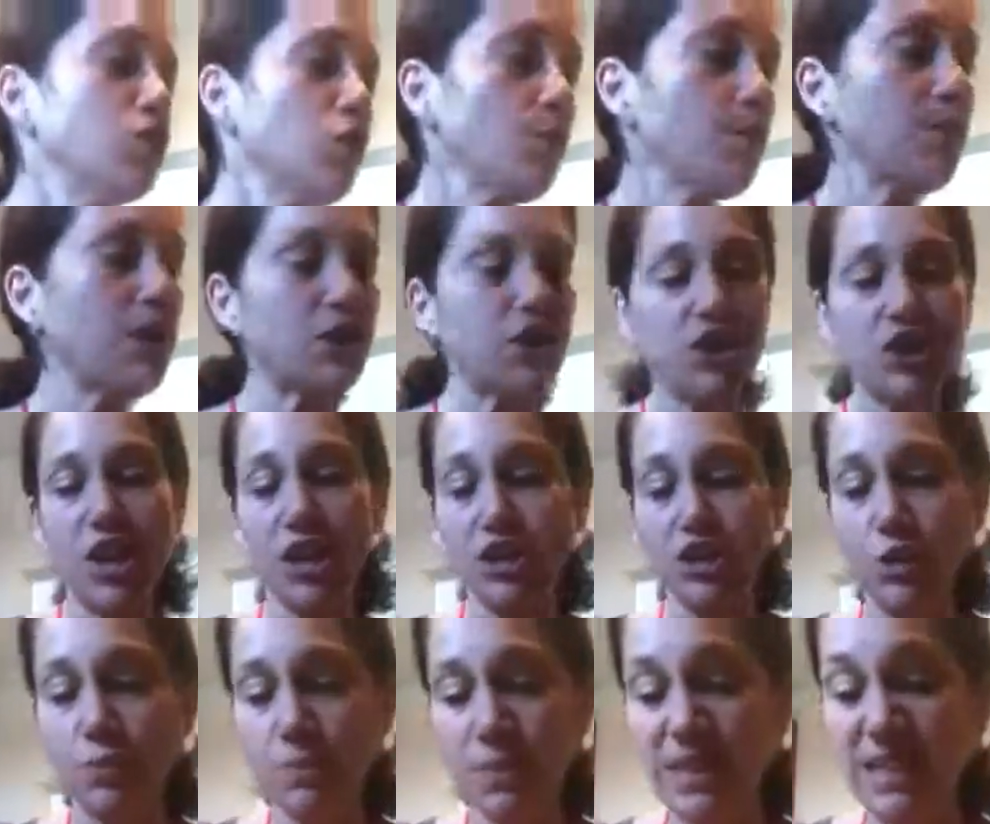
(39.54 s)
don't
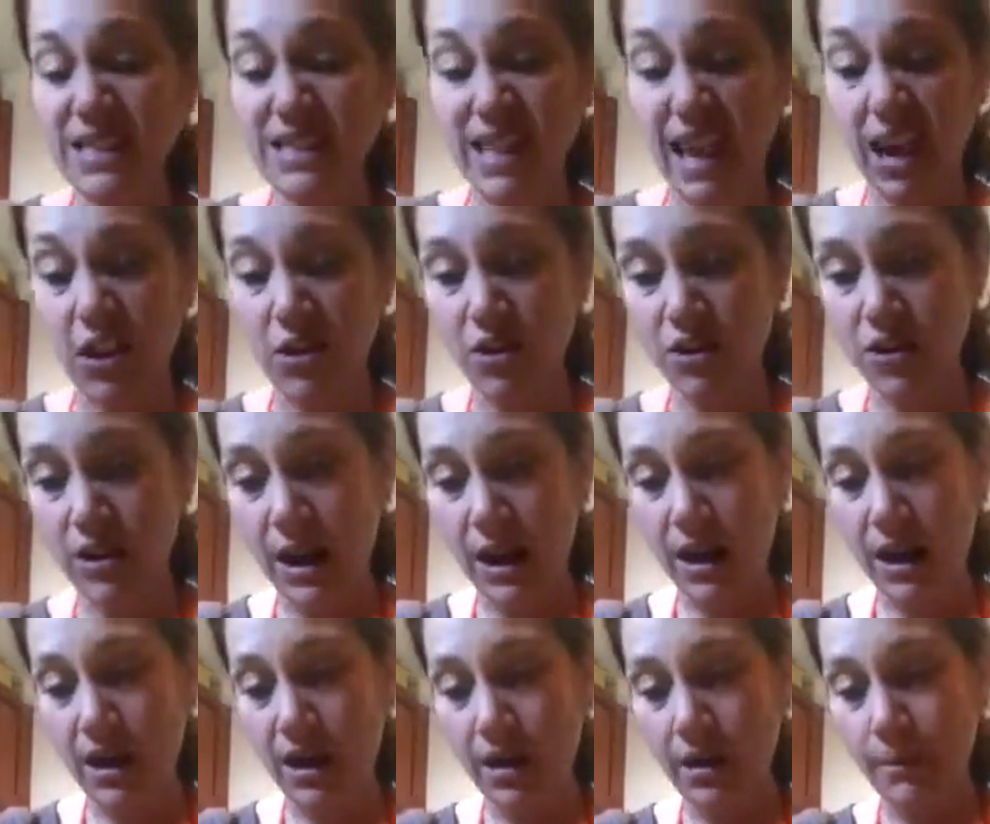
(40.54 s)
be scared
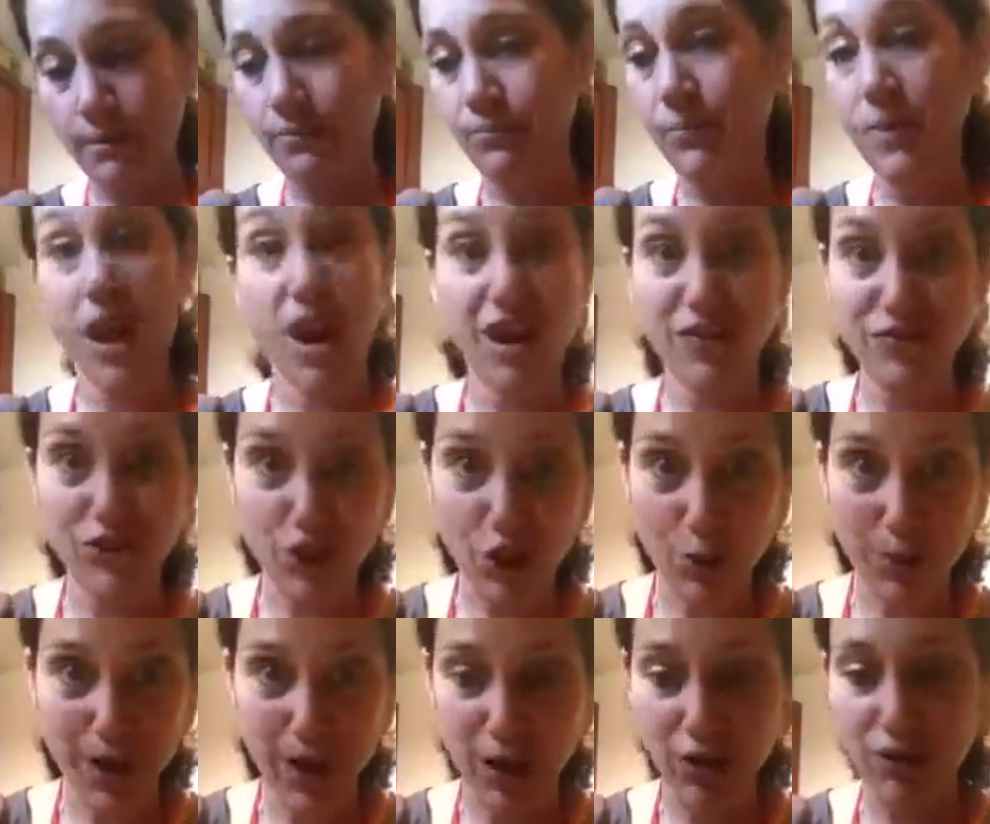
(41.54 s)
of
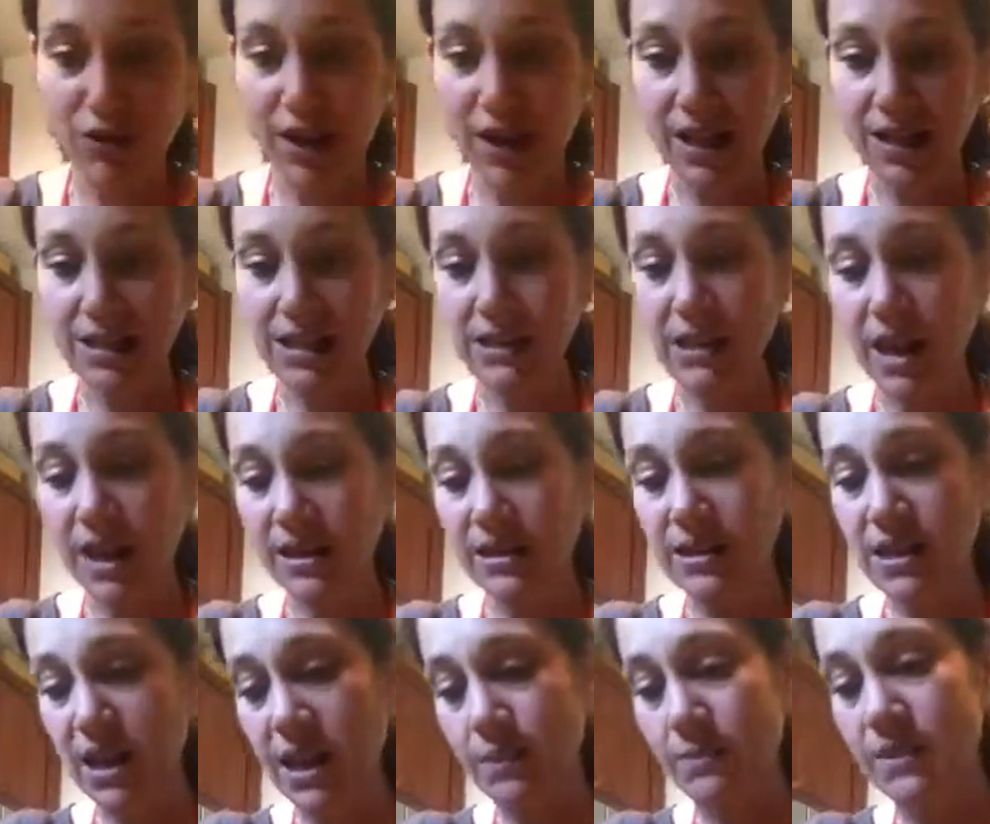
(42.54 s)
so many ingredients. A lot of
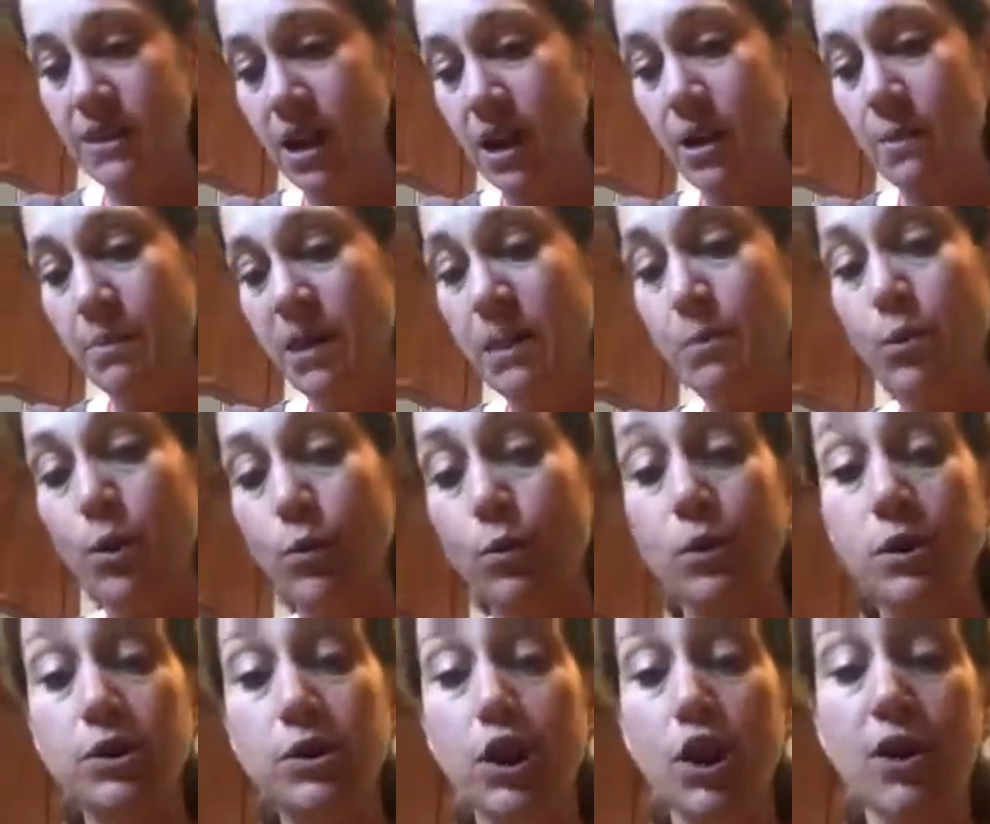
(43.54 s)
times people
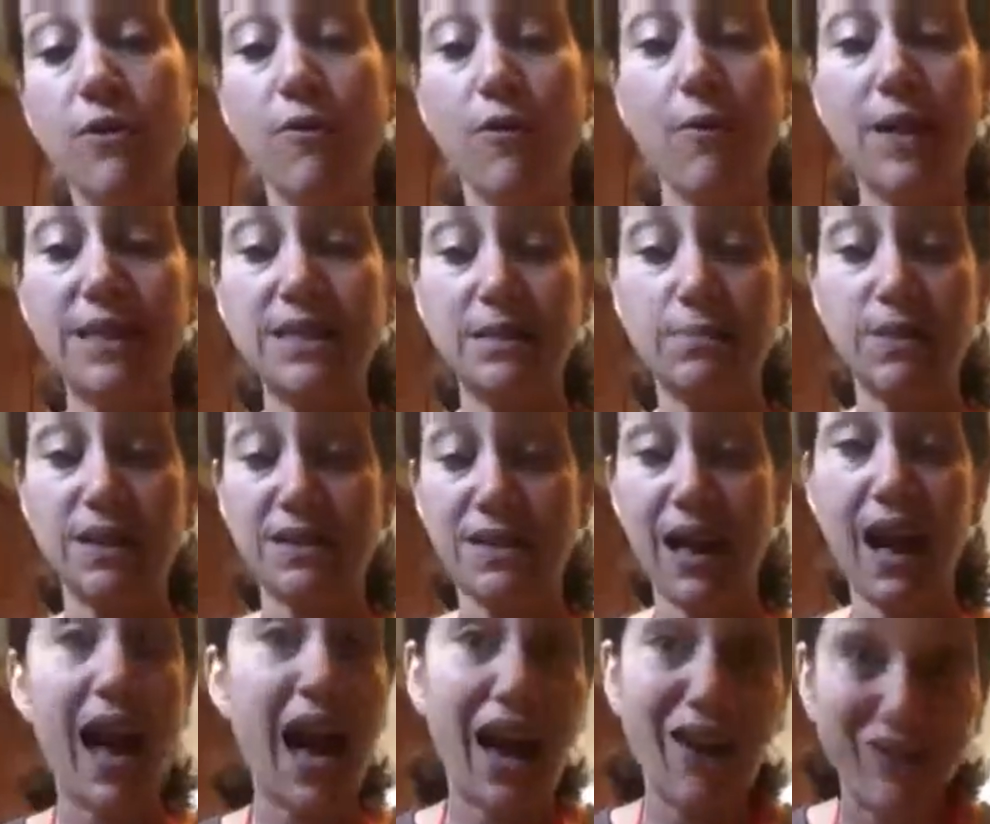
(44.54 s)
will look for recipes
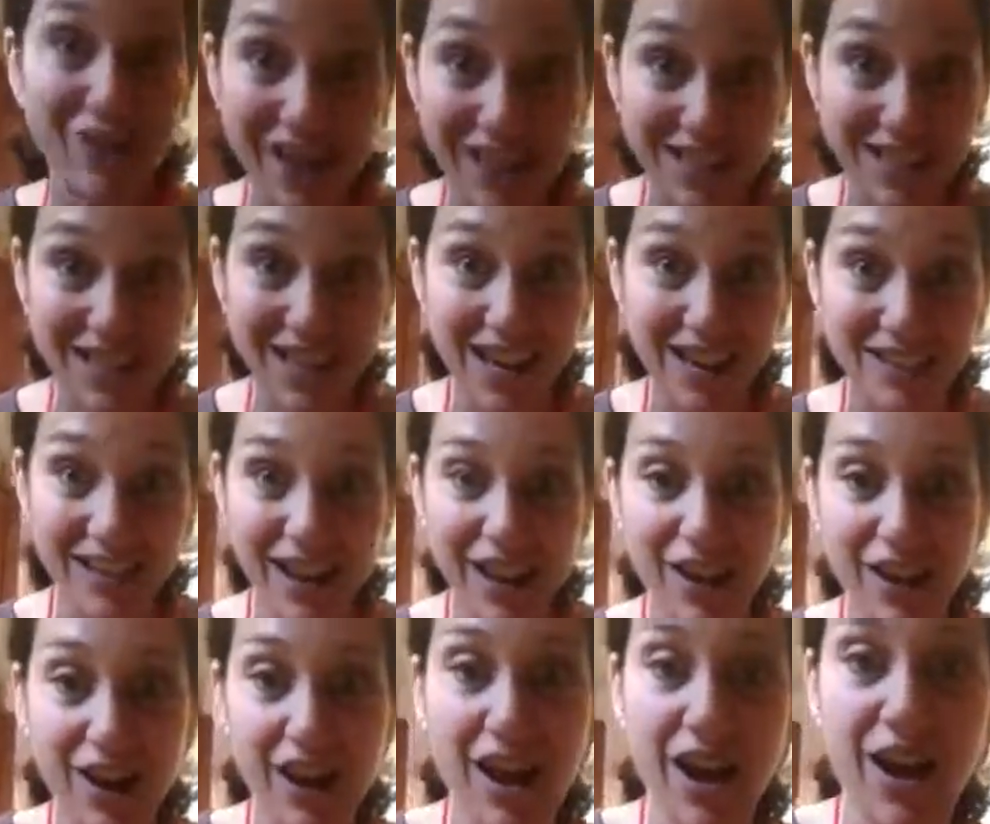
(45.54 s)
that have hold
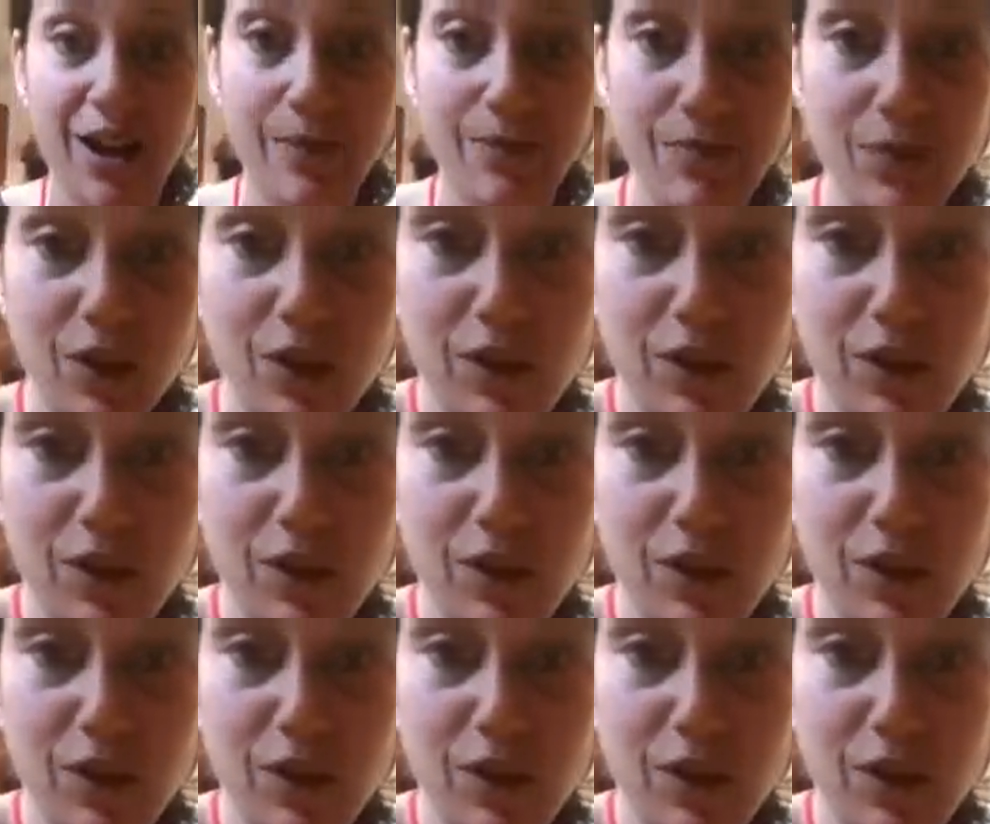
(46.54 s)
on,